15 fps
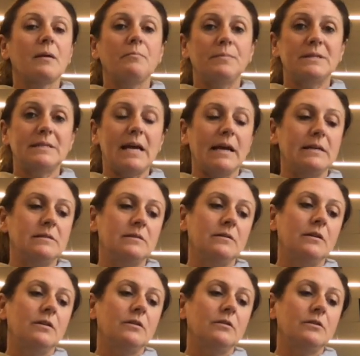Besides,
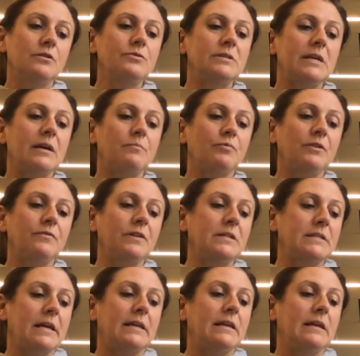Lucy had briefly
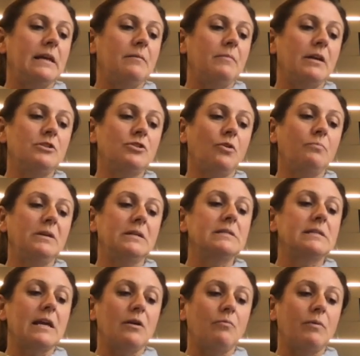dated him and told me to
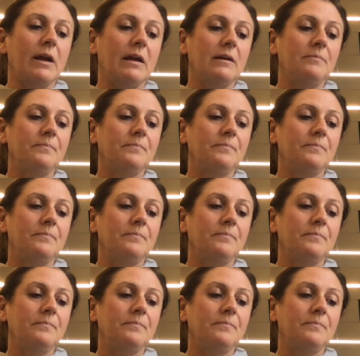stay away.